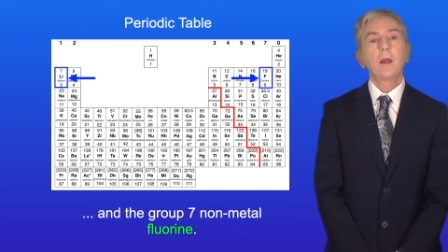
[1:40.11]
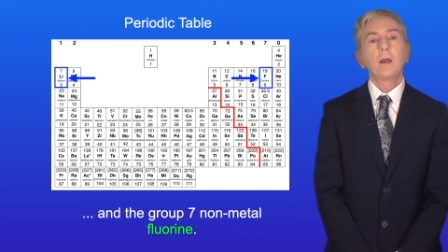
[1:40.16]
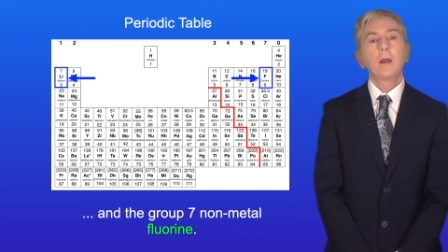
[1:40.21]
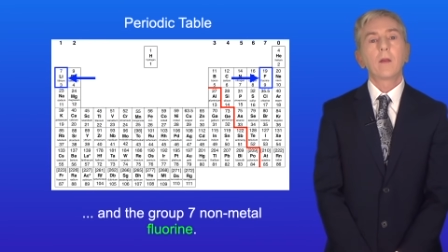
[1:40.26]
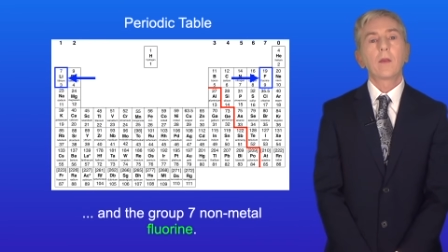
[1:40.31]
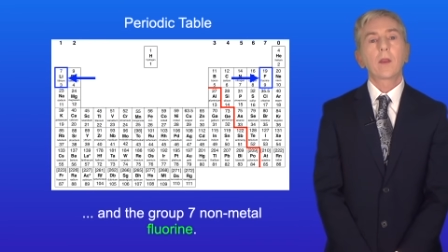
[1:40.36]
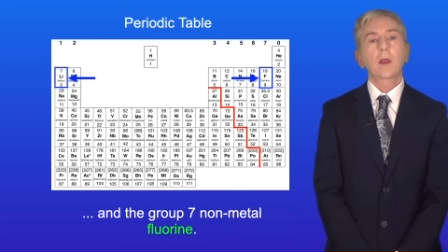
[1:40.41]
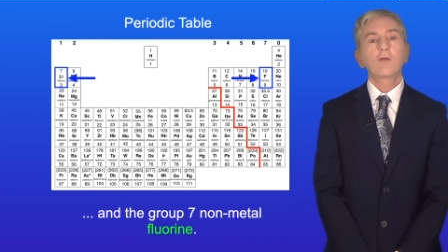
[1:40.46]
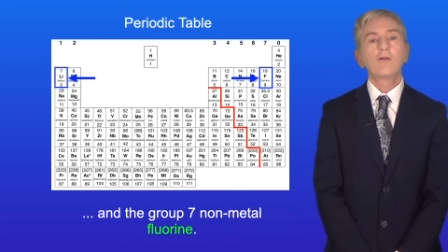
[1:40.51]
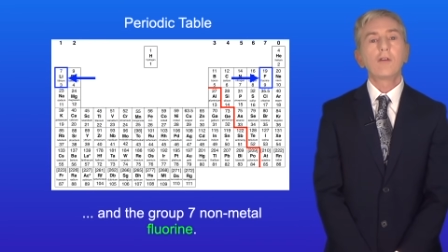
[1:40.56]

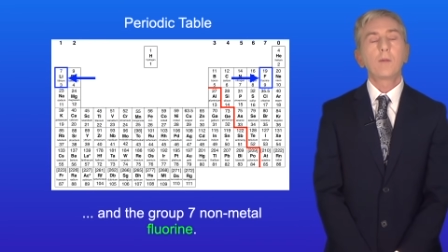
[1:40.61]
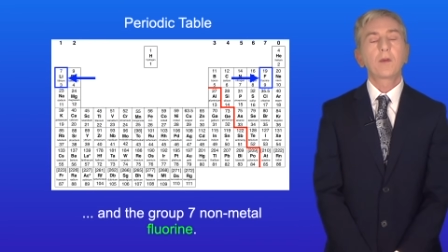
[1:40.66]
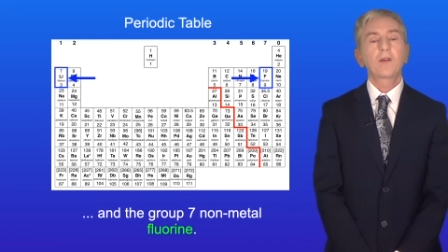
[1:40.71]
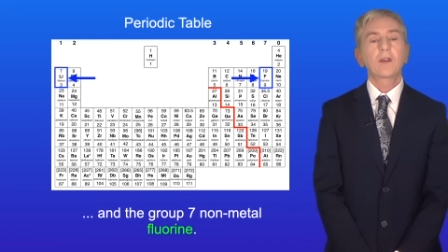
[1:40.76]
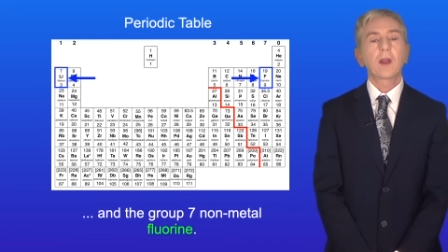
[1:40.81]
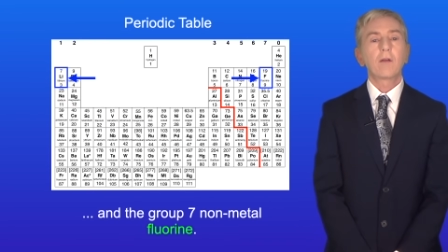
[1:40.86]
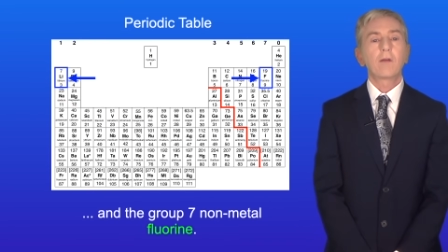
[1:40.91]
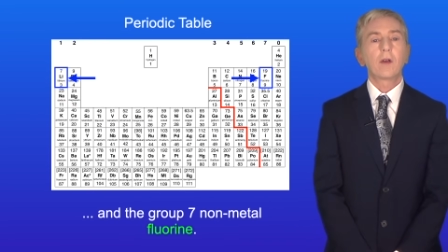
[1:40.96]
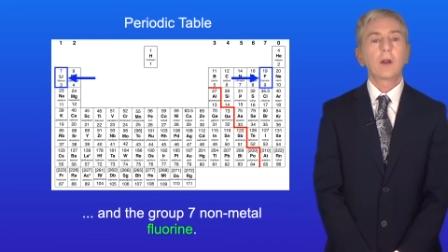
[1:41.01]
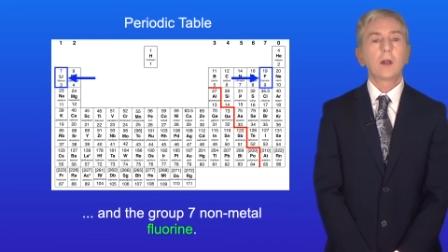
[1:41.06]
and the group
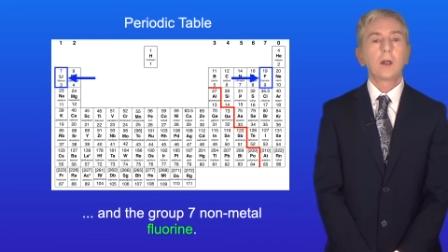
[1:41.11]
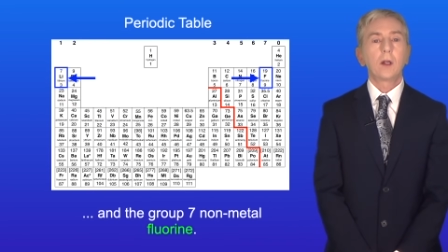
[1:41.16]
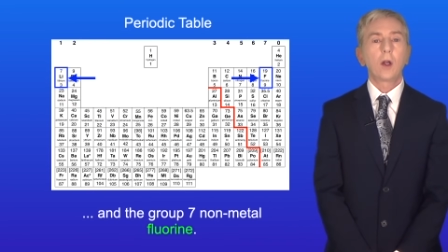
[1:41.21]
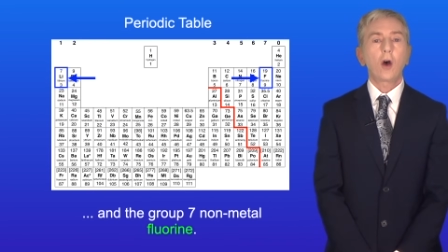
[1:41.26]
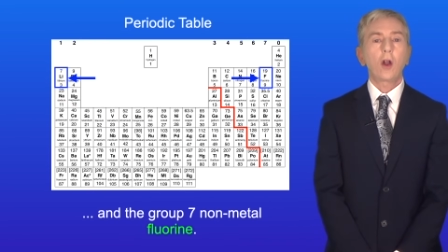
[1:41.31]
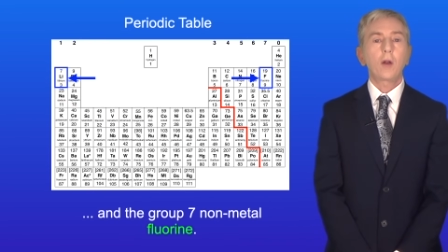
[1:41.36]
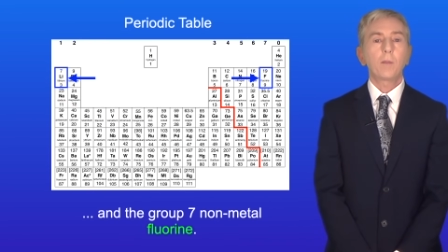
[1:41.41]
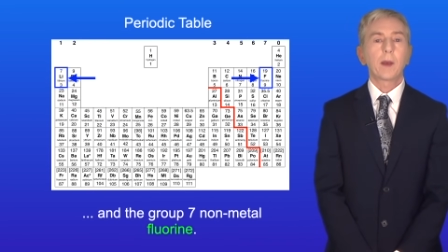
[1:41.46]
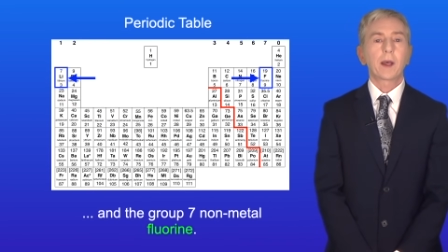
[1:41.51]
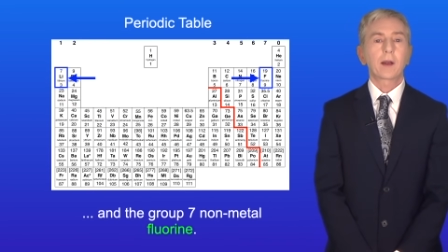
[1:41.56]
7
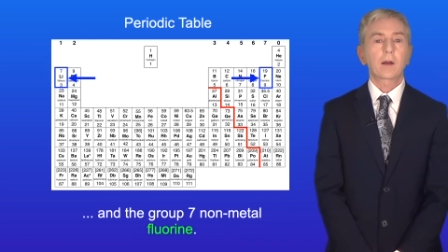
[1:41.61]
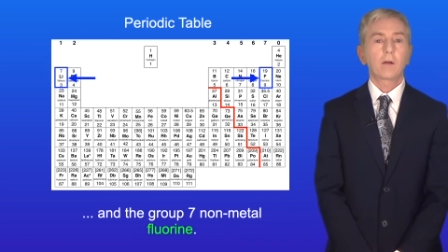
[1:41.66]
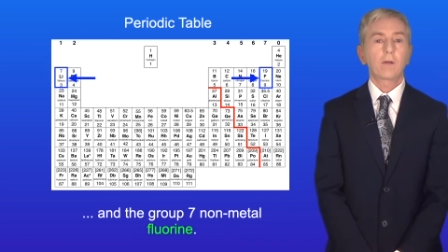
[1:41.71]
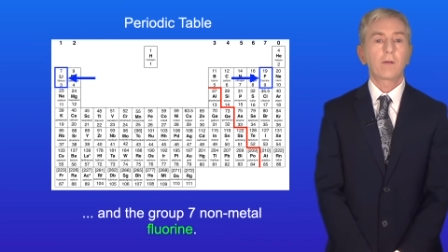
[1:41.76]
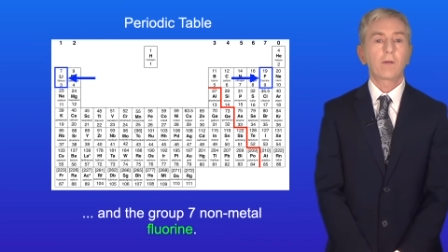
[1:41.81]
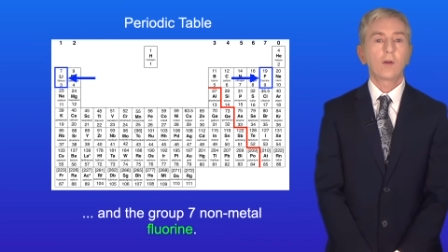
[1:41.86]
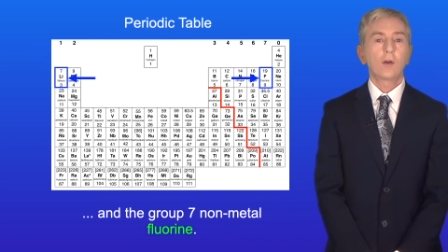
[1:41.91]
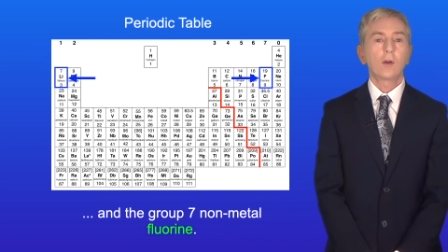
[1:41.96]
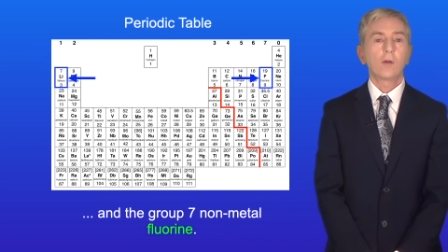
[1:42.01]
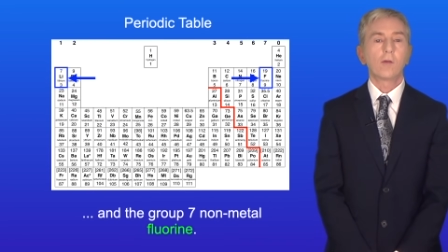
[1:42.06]
non-metal
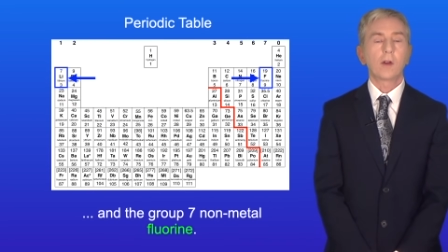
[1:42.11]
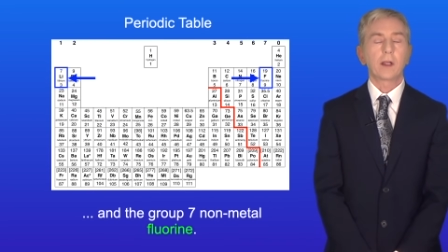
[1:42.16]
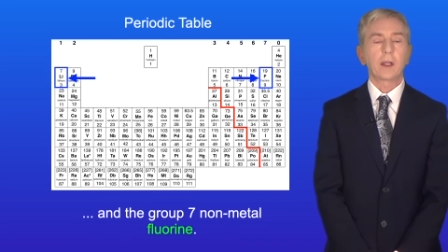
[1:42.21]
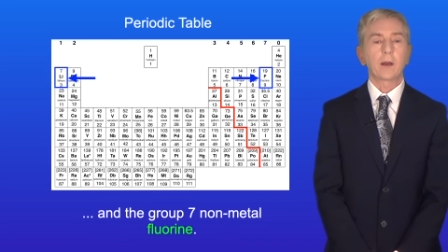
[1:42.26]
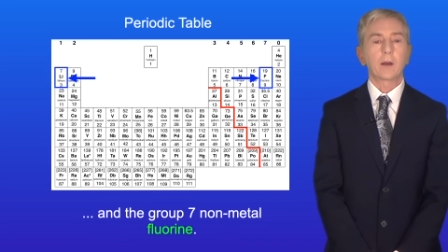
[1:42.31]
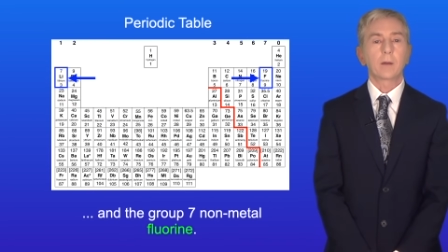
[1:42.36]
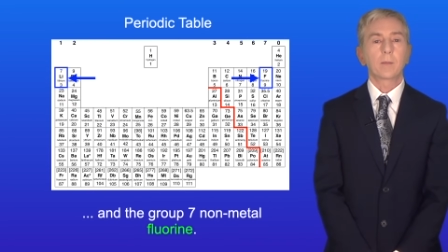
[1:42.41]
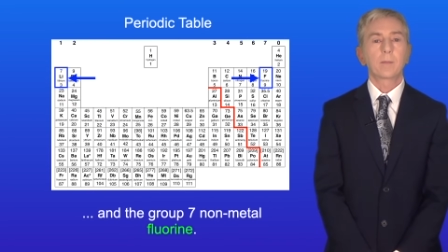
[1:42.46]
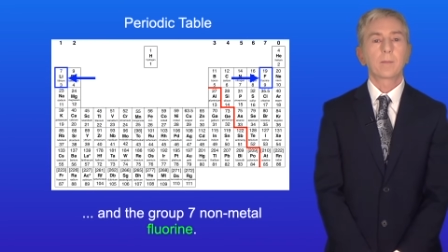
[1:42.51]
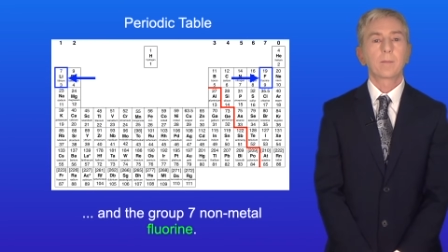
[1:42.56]

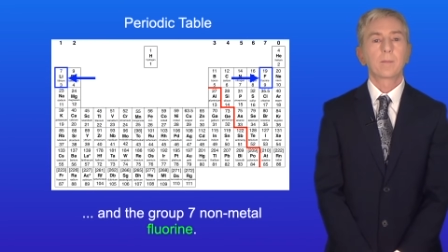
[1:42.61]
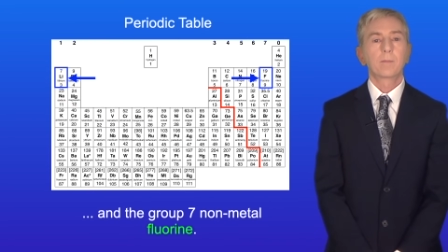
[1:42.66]
fluorine.